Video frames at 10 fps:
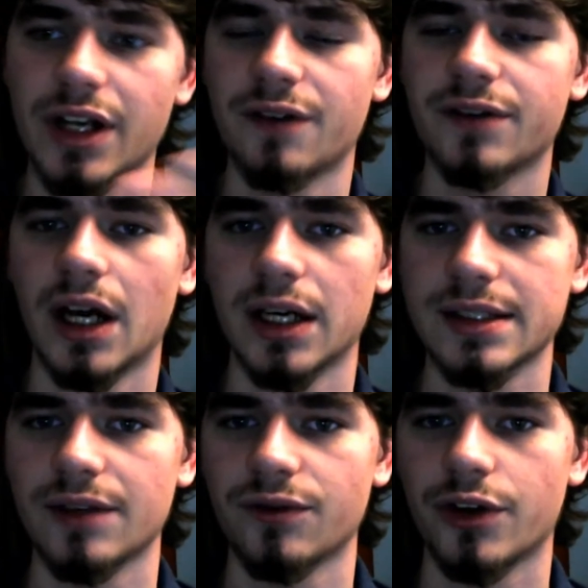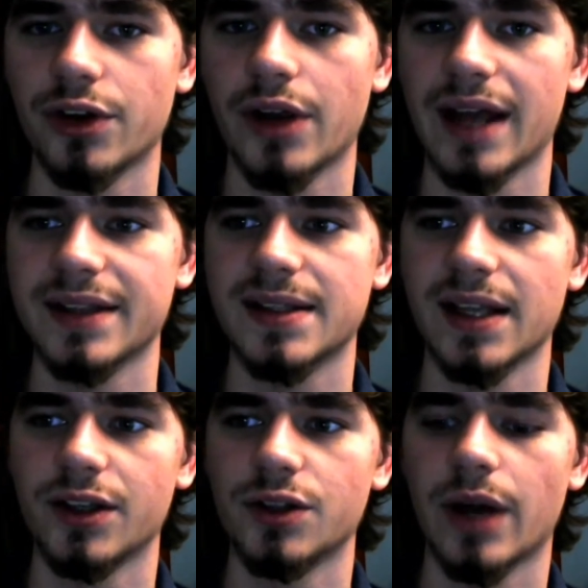content for you guys that
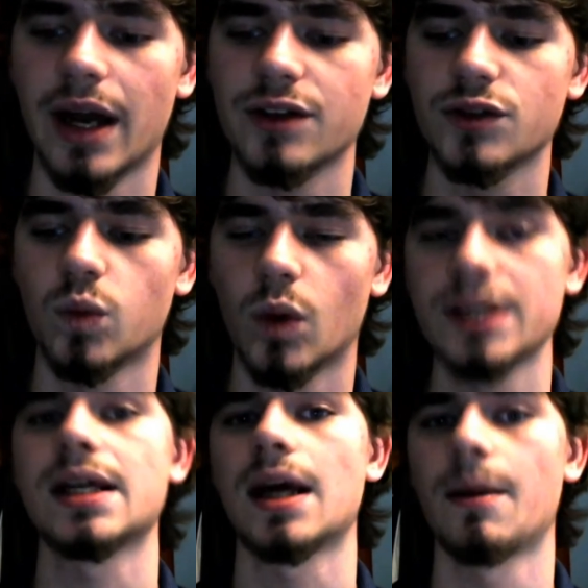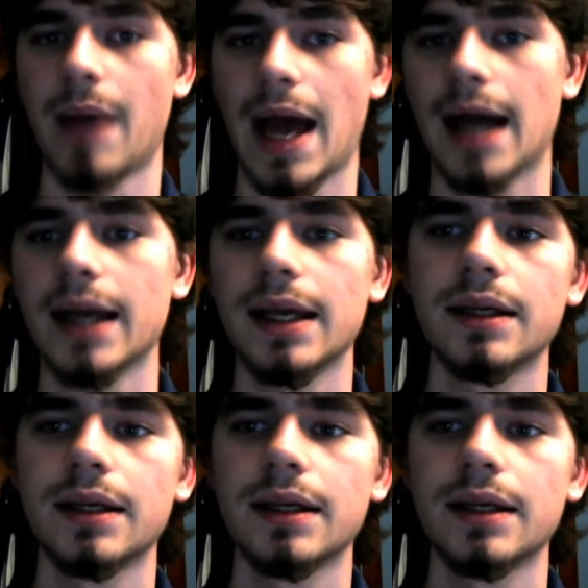you guys want to come back.